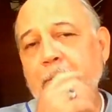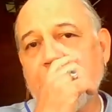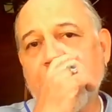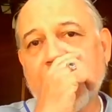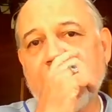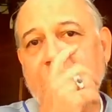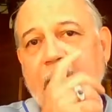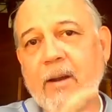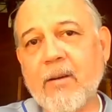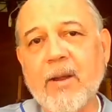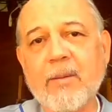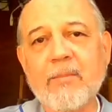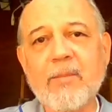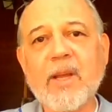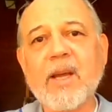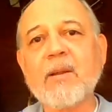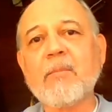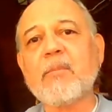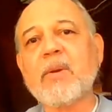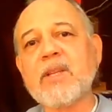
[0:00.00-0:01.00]
Now, I'm
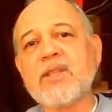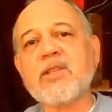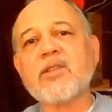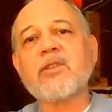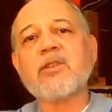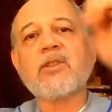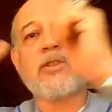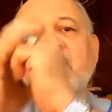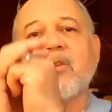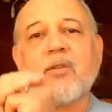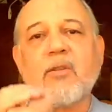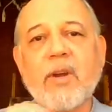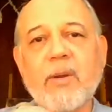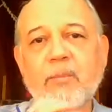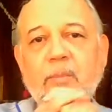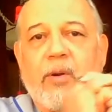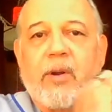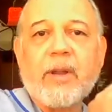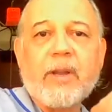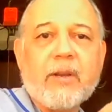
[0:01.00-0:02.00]
not a pitcher, so I
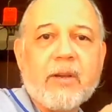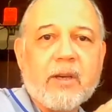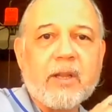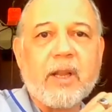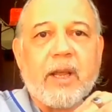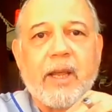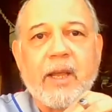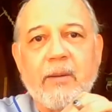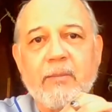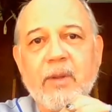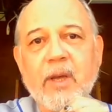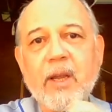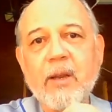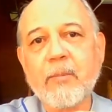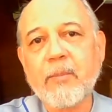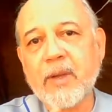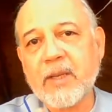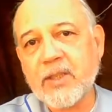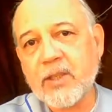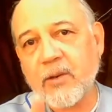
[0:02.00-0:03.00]
probably look like I'm not a
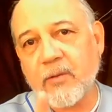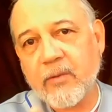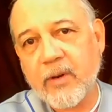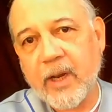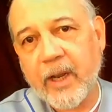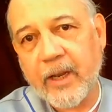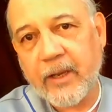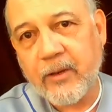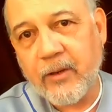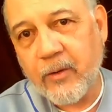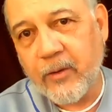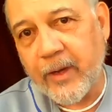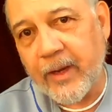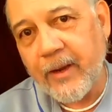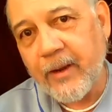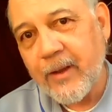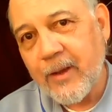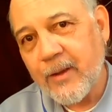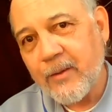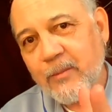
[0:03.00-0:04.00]
pitcher when I do it.
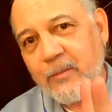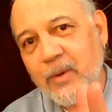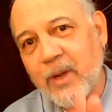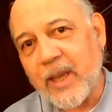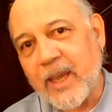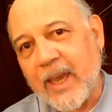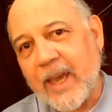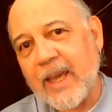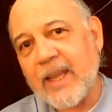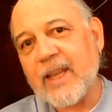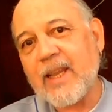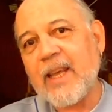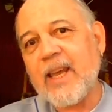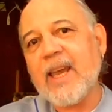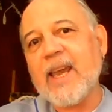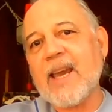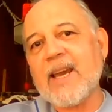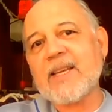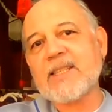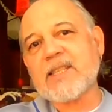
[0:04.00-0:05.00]
But
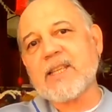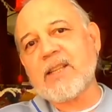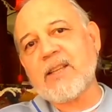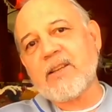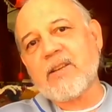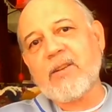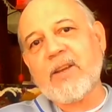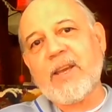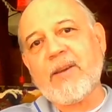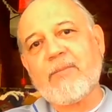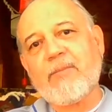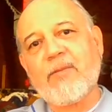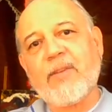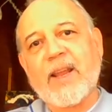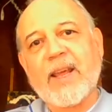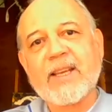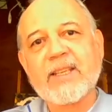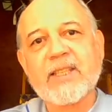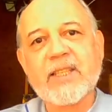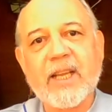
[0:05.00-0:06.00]
Kenley has a little hip
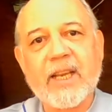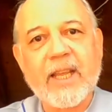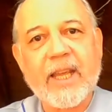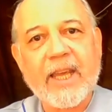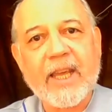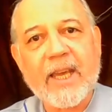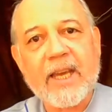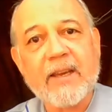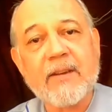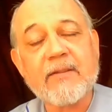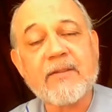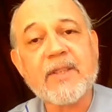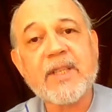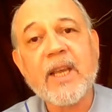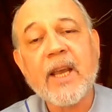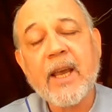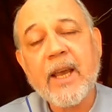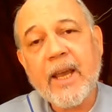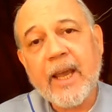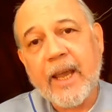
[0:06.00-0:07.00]
flex that he gives,
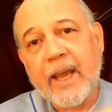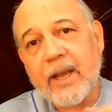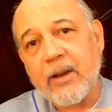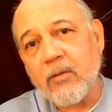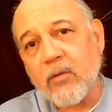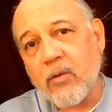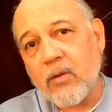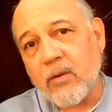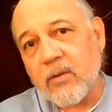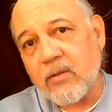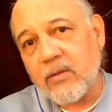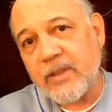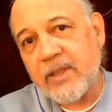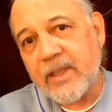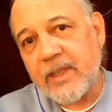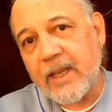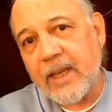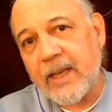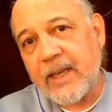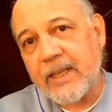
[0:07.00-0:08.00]
and Oral
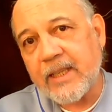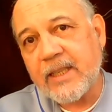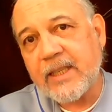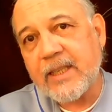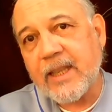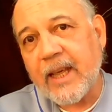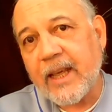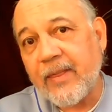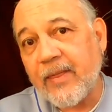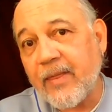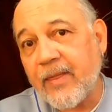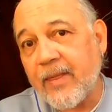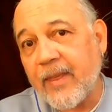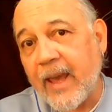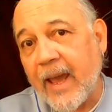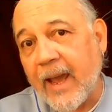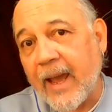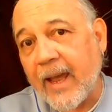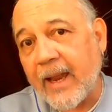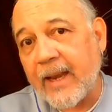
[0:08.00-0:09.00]
says that
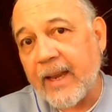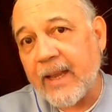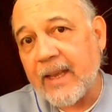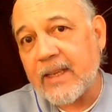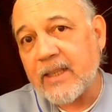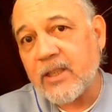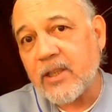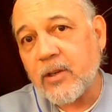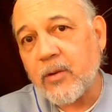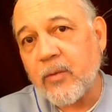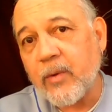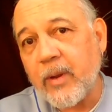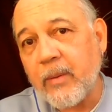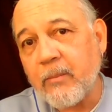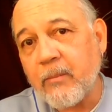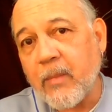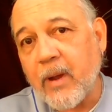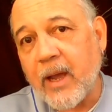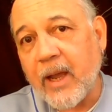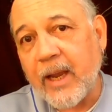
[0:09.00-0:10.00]
that is to
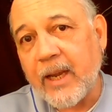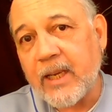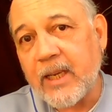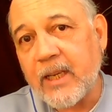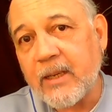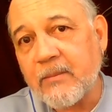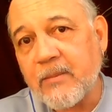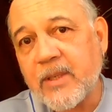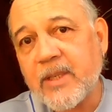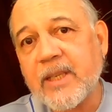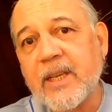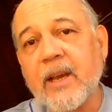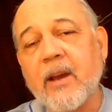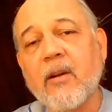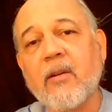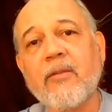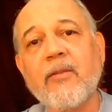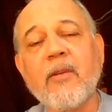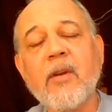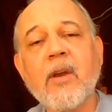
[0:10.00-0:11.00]
remind
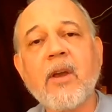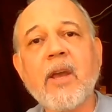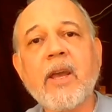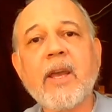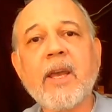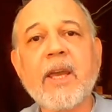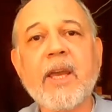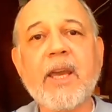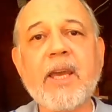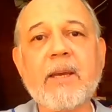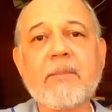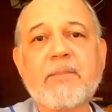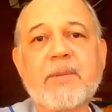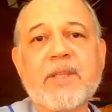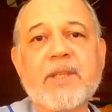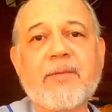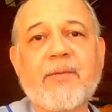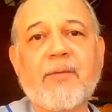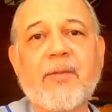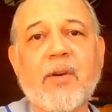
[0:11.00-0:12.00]
himself
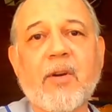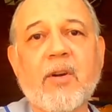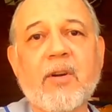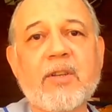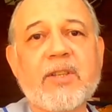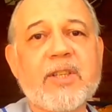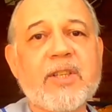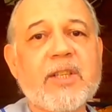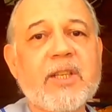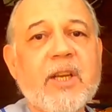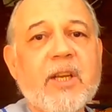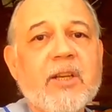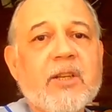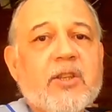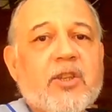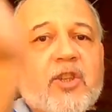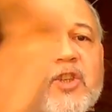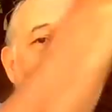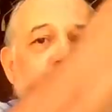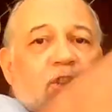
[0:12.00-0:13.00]
hips first,
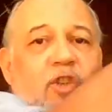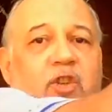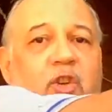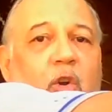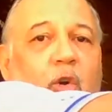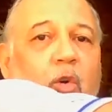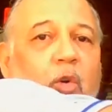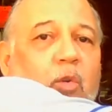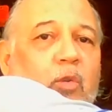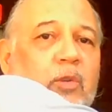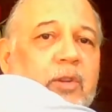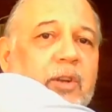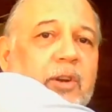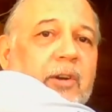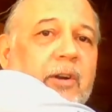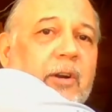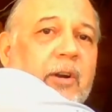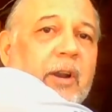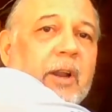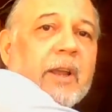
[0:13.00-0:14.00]

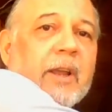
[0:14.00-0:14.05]
shoulder